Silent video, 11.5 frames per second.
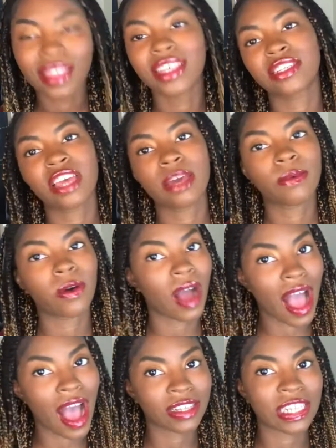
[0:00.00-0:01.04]
This label
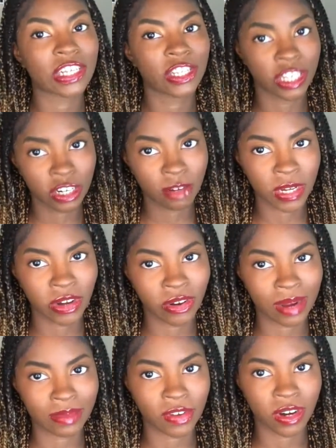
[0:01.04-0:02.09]
has 0
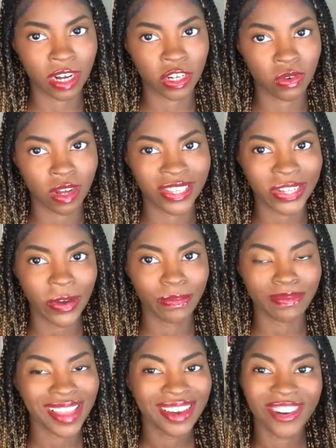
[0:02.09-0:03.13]
milligrams of cholesterol, so
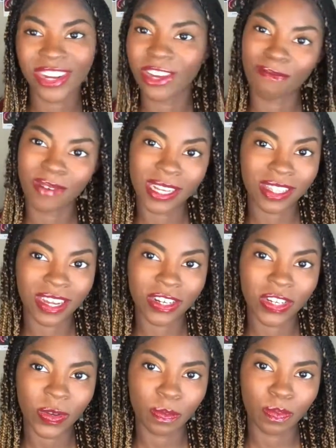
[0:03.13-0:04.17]
we're in a good place there
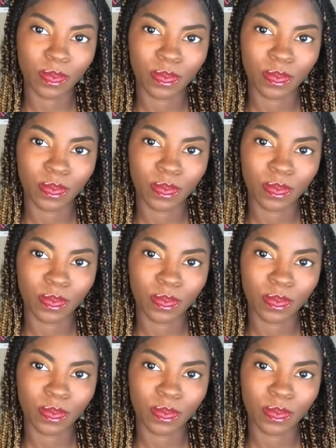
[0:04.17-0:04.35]
too.